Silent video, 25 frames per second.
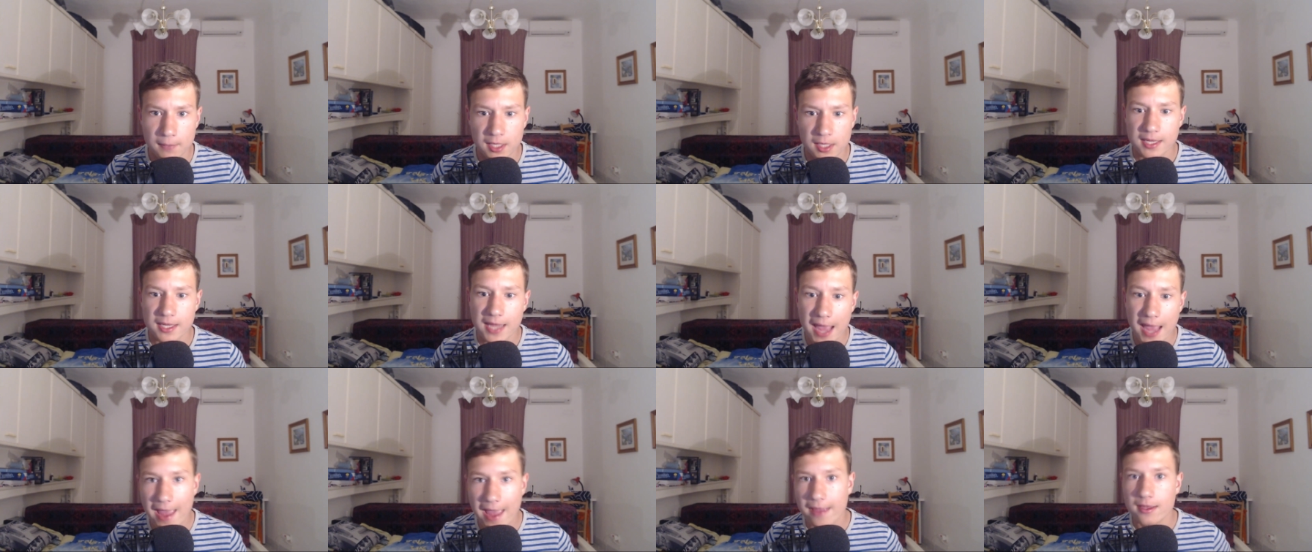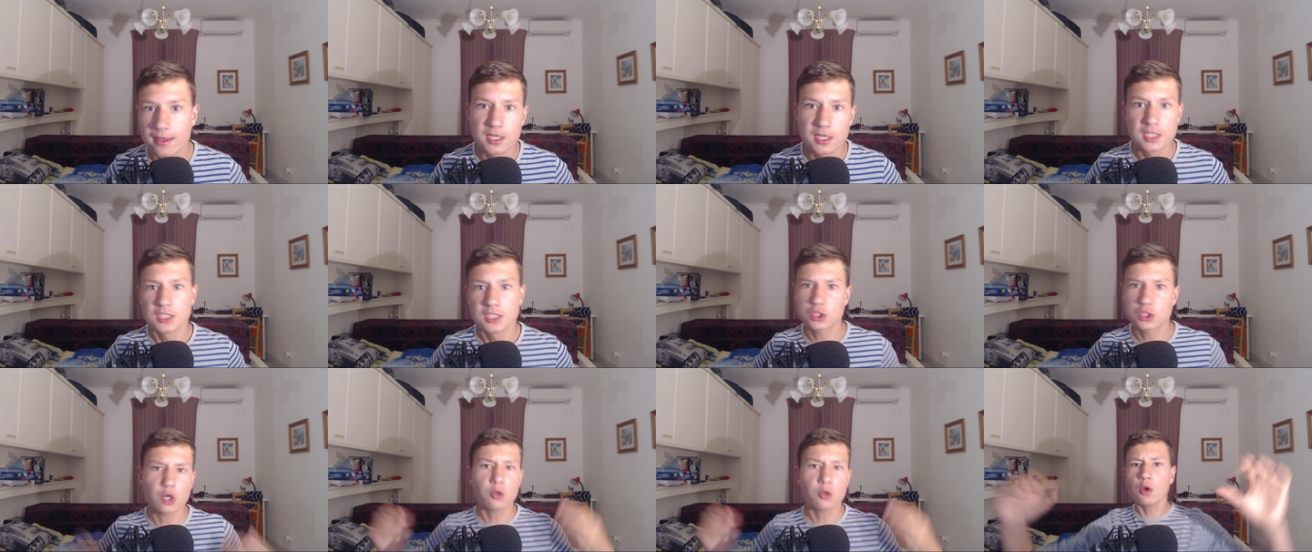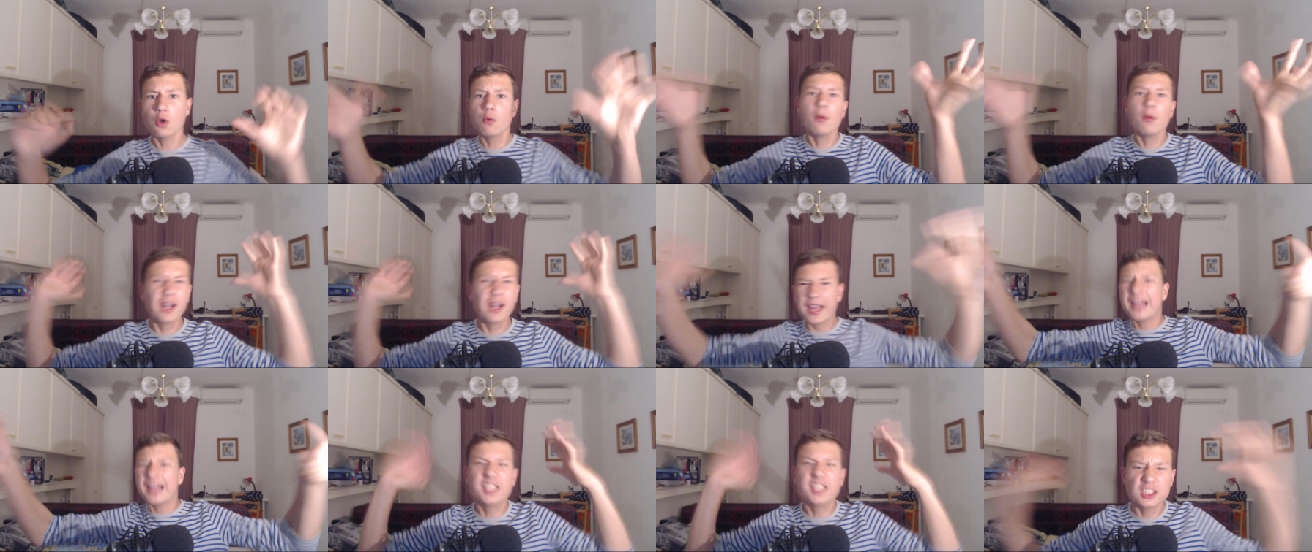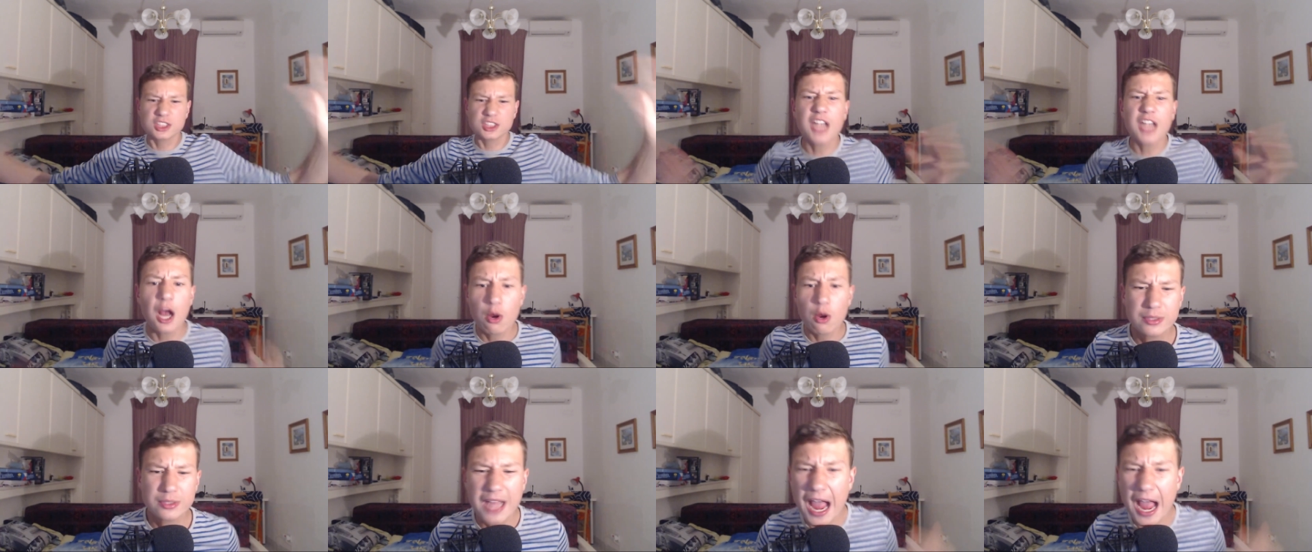Yeah. So you will get a
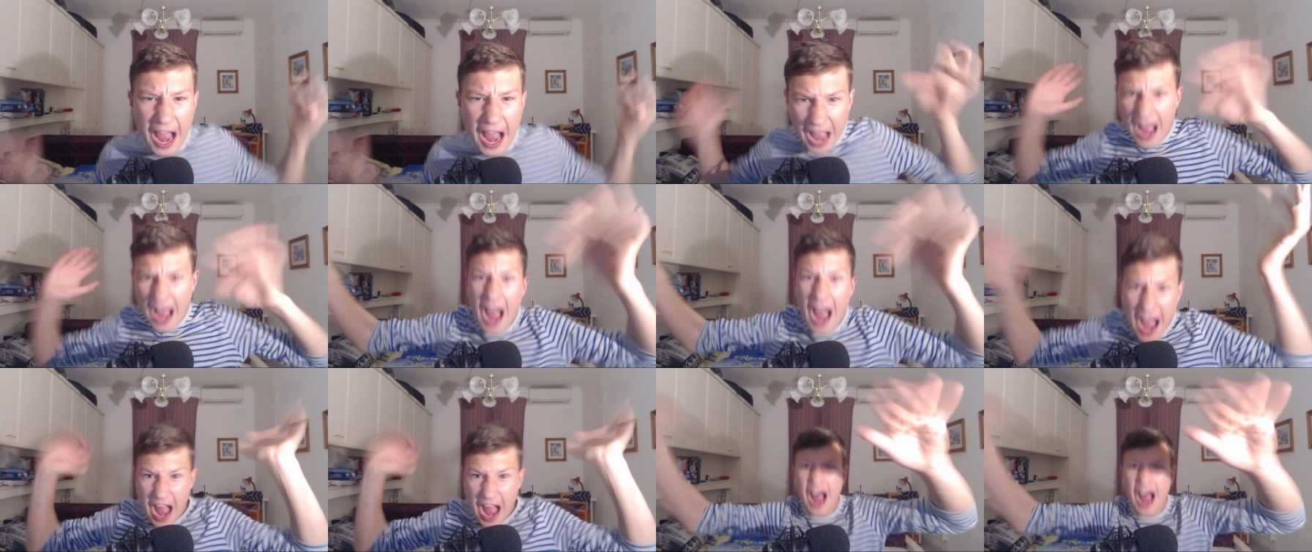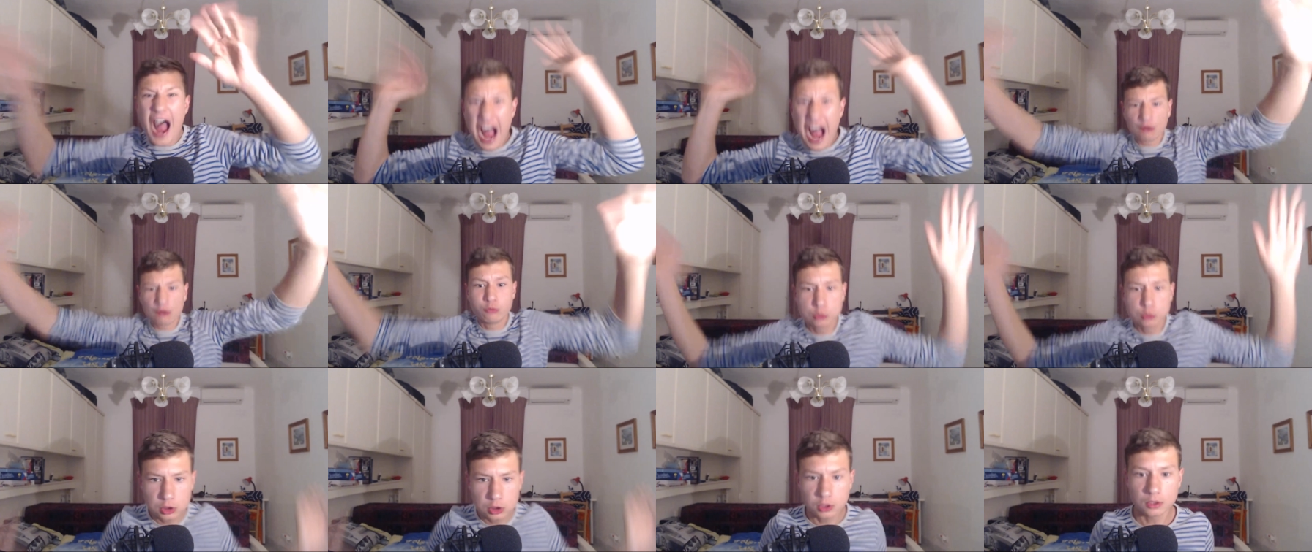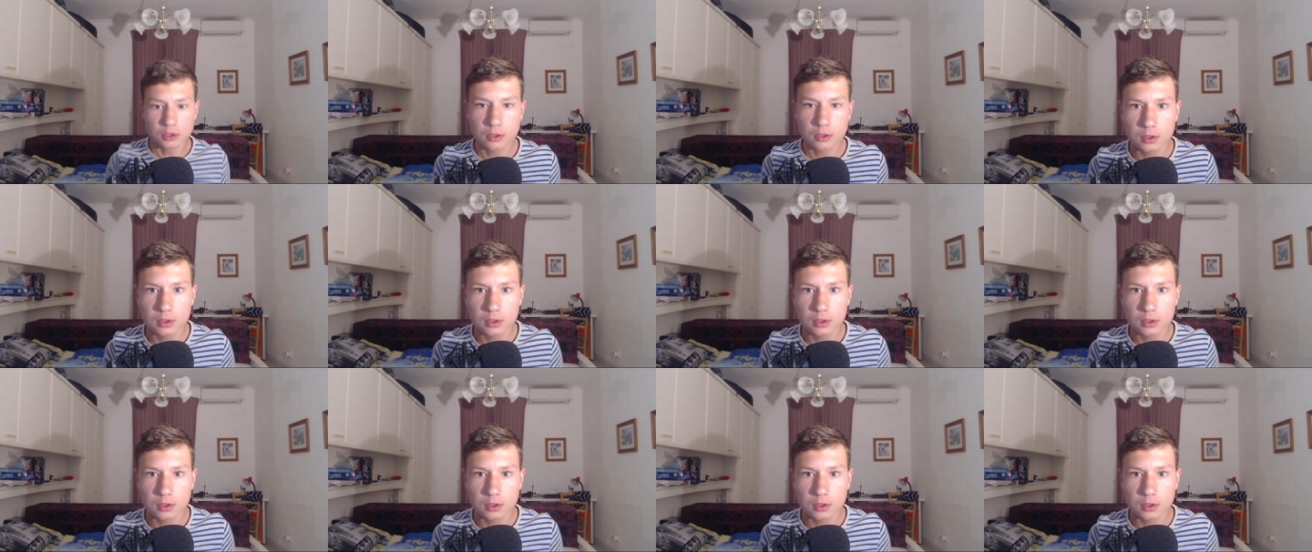shout out!